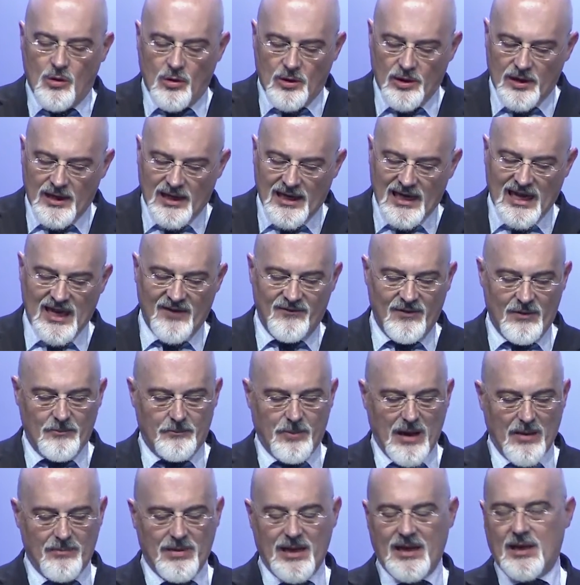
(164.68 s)
11
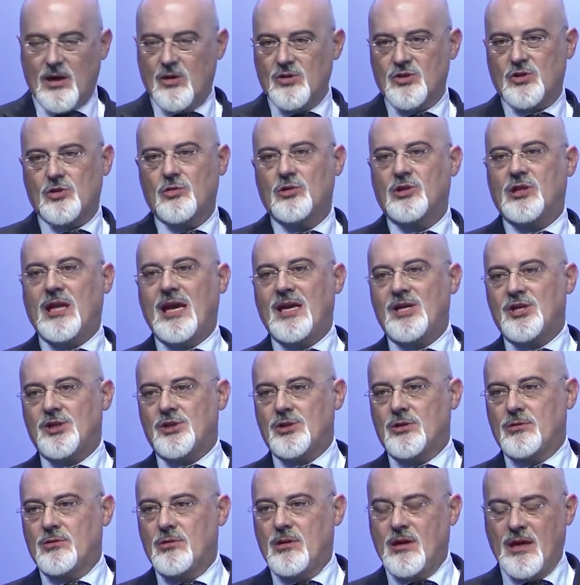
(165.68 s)
public
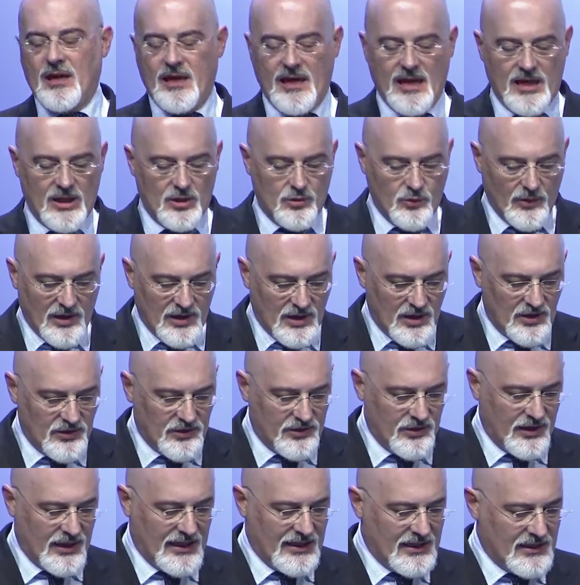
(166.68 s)
consultations, and
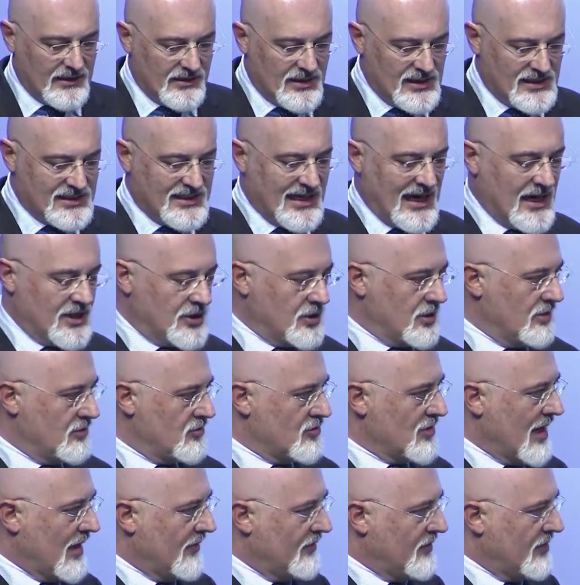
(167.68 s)
23 discussion
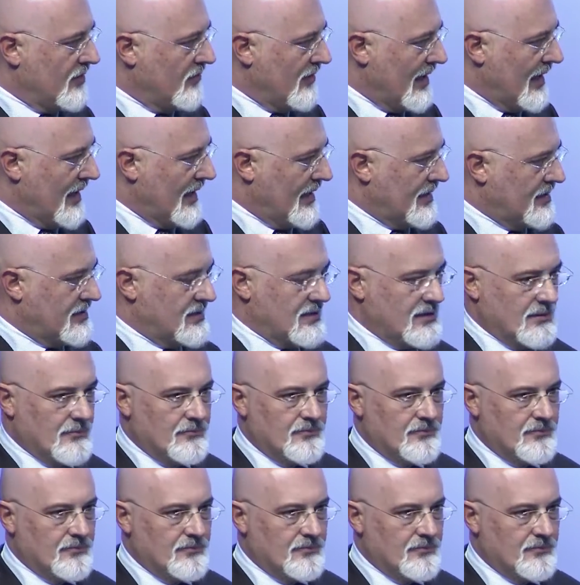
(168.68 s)
drafts released.